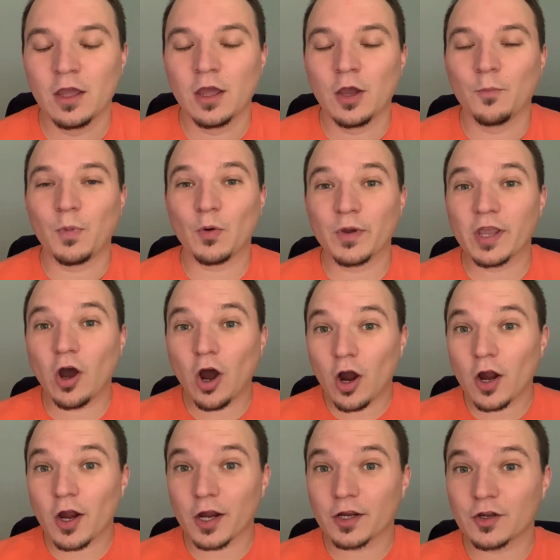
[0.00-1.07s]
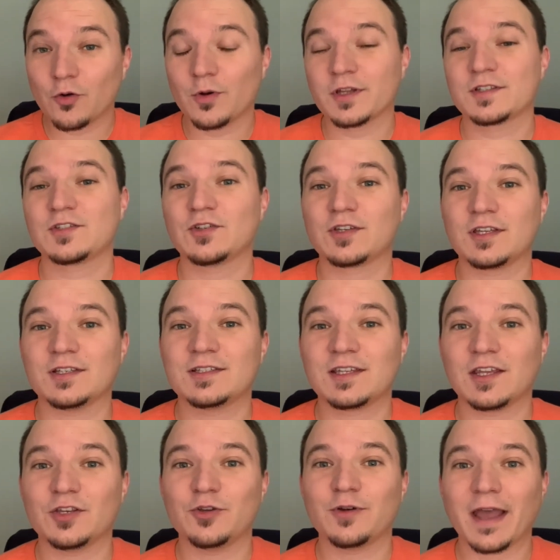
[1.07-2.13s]
But we are going to
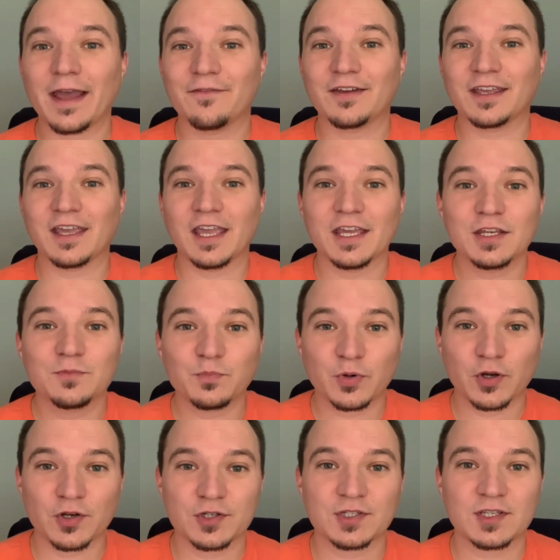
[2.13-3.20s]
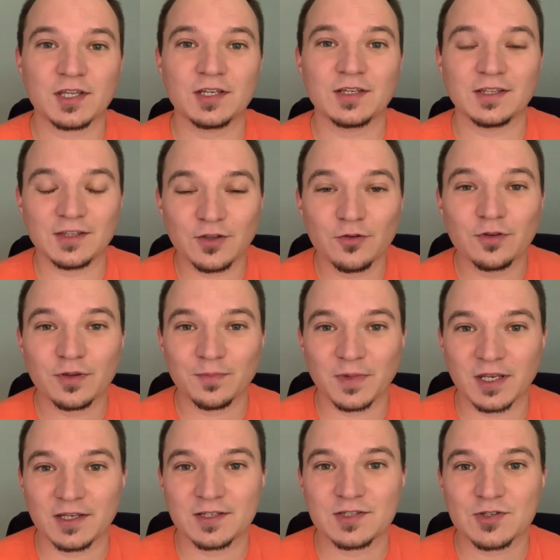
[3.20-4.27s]
continue having in-person youth
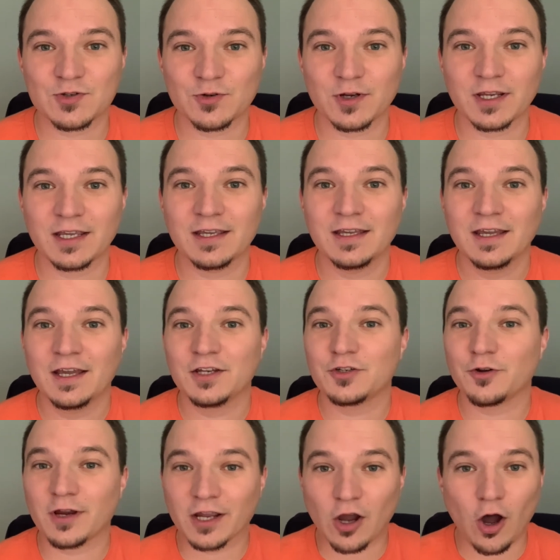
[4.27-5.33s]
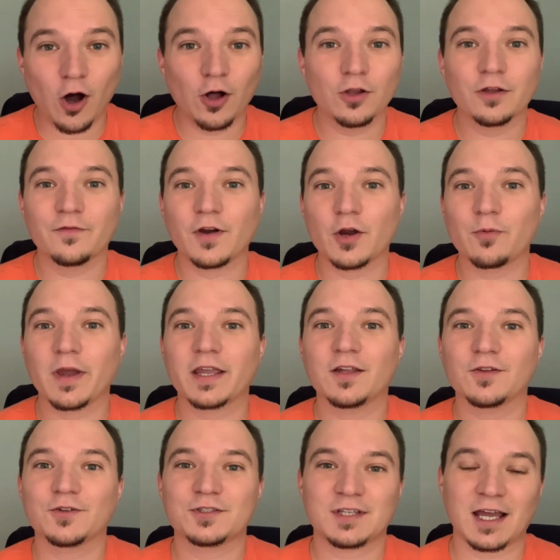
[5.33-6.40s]
ministry during all of our
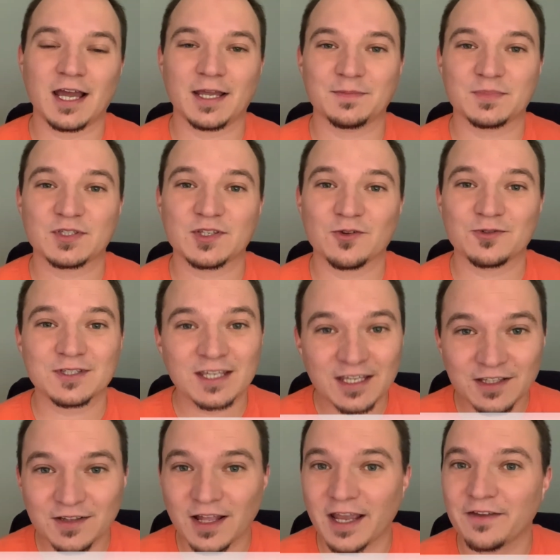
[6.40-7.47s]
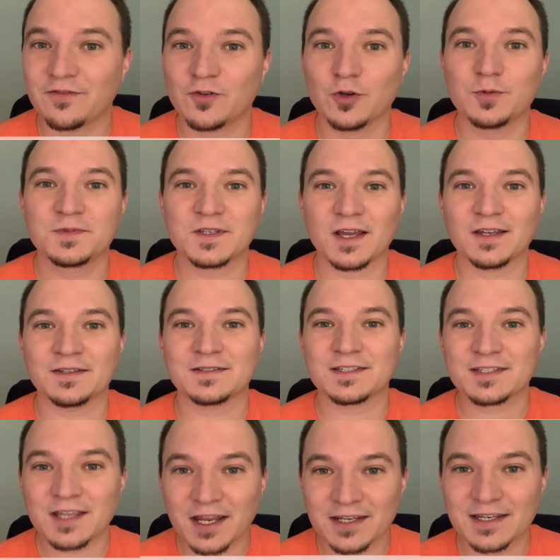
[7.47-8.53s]
regular times. So teen life groups on
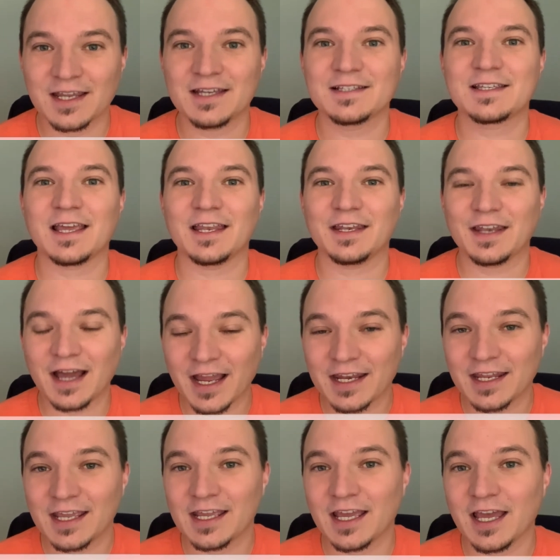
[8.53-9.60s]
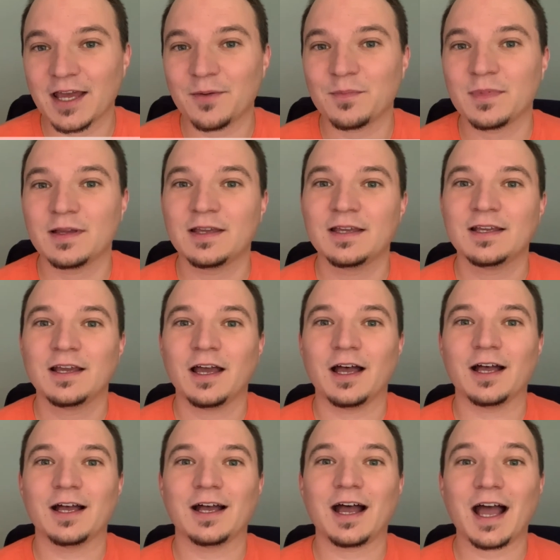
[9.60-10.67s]
Sundays at 9 a.m.,
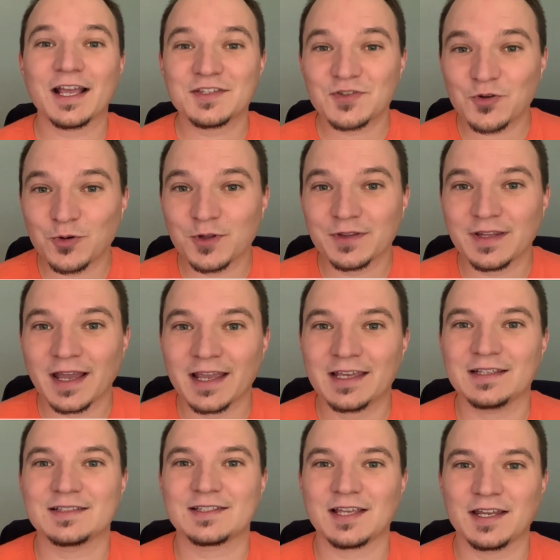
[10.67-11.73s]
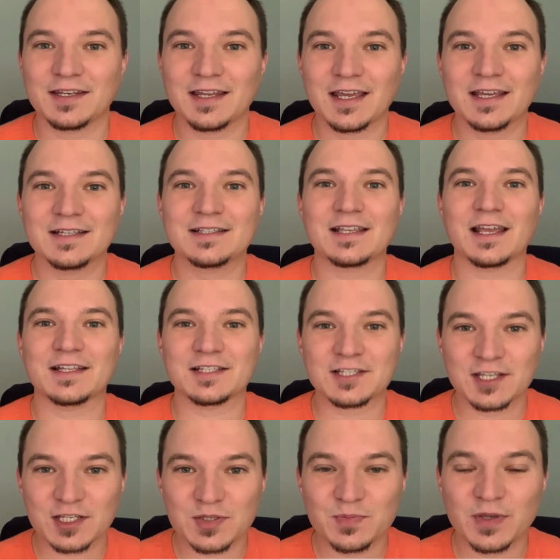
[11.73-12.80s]
uh, high school night Sundays at
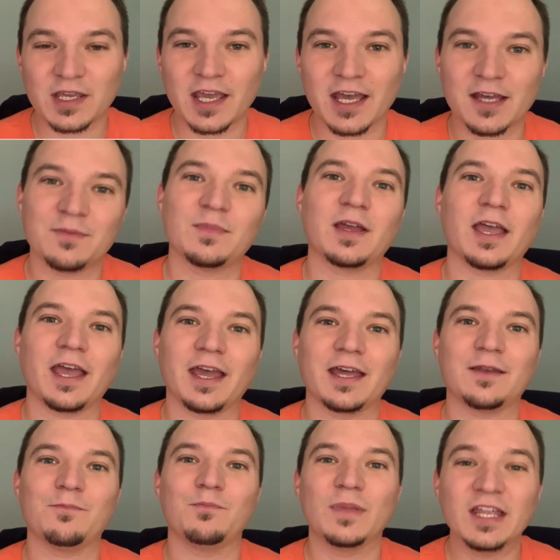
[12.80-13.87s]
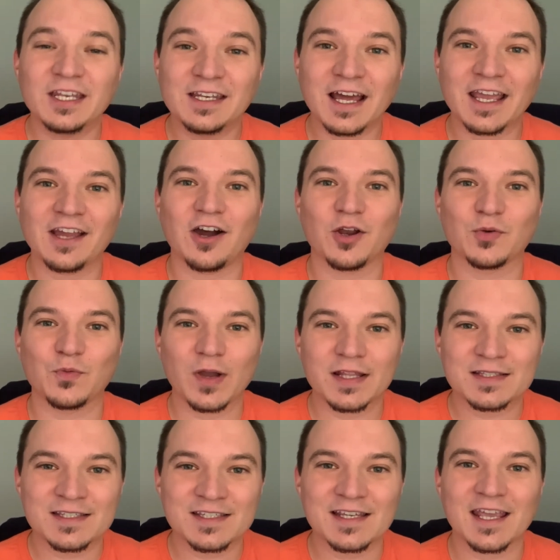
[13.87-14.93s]
6 p.m., and midnight on
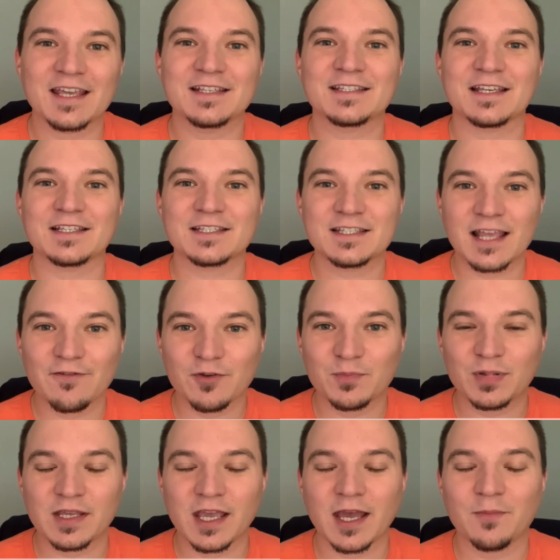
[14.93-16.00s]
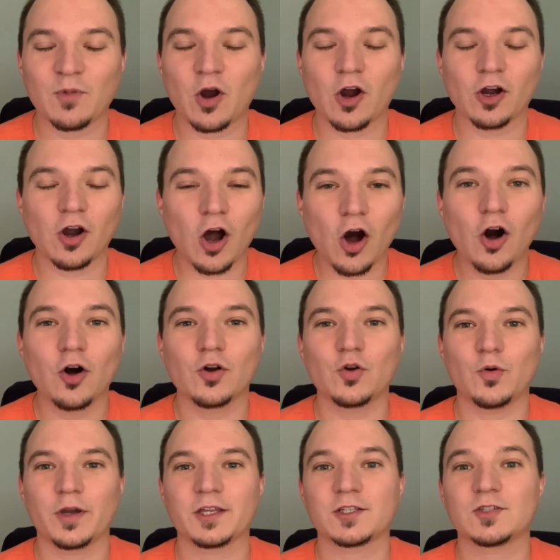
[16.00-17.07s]
Wednesdays at 7 p.m. are all
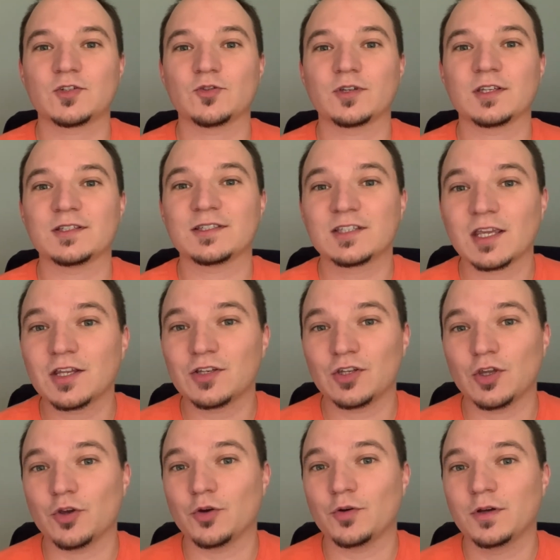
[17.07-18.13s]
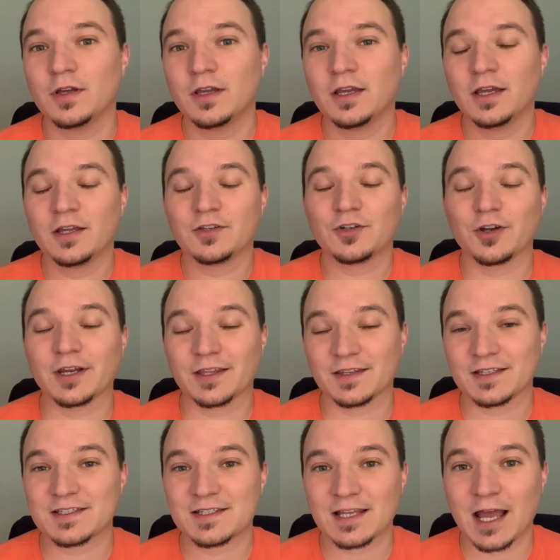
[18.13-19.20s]
going to continue during
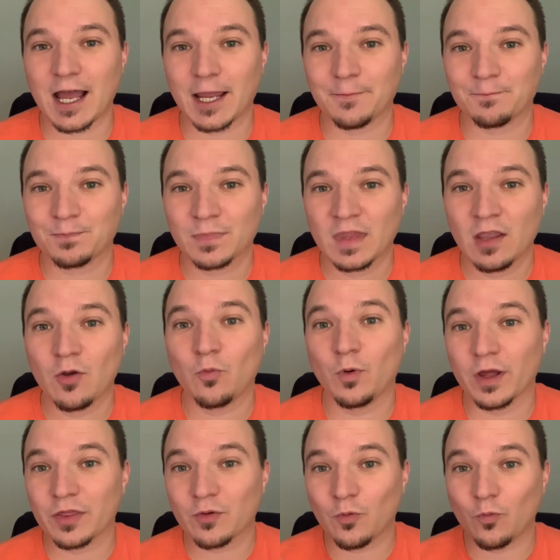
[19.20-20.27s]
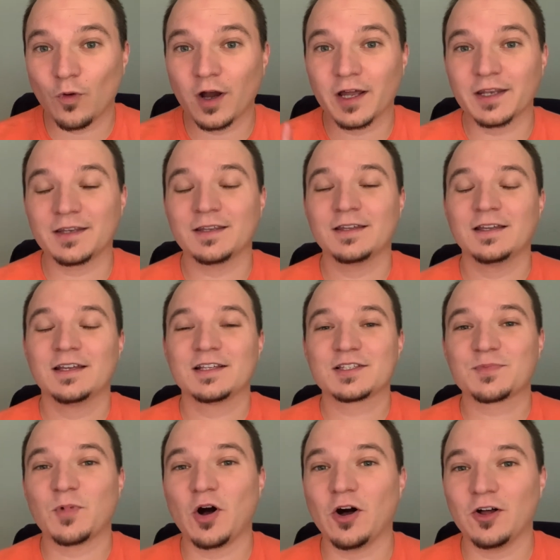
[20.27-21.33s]
this time with one
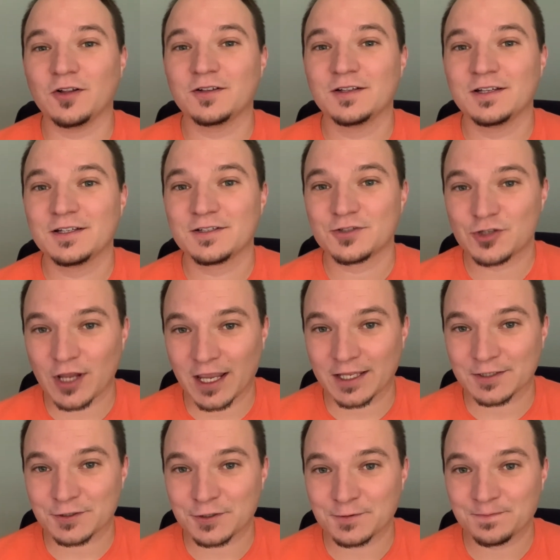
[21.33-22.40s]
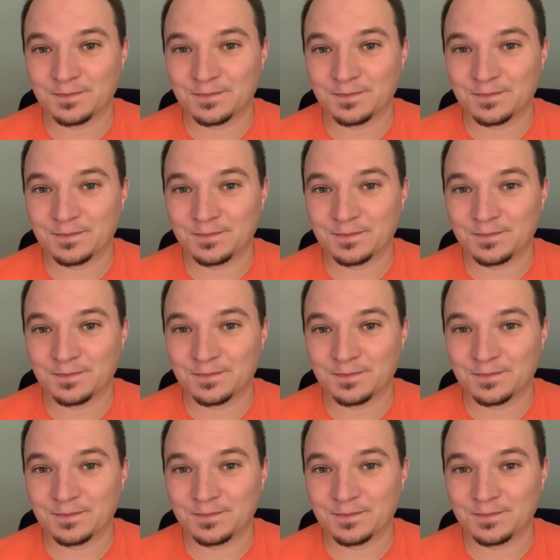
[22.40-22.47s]
small change.